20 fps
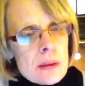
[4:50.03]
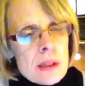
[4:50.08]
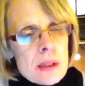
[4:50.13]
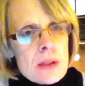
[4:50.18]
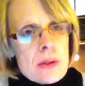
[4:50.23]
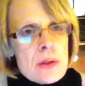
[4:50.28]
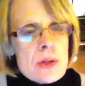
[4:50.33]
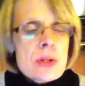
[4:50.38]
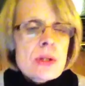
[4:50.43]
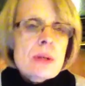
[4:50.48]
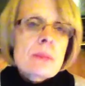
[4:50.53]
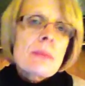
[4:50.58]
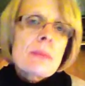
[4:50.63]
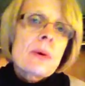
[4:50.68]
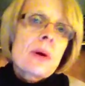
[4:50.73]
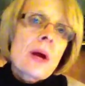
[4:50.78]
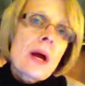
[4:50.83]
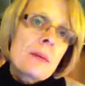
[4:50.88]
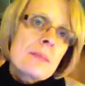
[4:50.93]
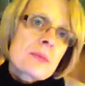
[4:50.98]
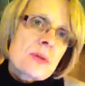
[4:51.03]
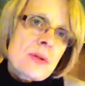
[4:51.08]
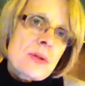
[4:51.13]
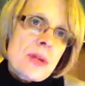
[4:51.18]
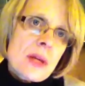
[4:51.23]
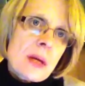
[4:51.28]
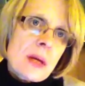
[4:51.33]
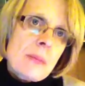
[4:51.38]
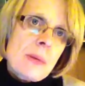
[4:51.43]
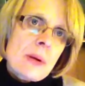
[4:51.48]
leadership or helps you
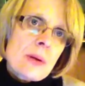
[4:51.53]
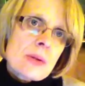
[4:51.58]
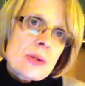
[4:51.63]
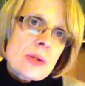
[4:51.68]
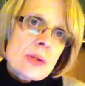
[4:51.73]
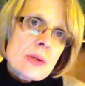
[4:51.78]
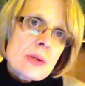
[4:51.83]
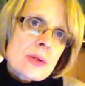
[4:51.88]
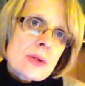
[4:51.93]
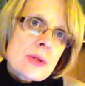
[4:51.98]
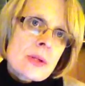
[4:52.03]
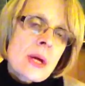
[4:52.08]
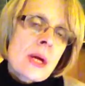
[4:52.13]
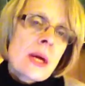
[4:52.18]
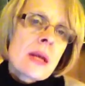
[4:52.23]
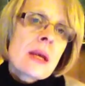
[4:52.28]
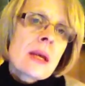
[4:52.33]
think about church,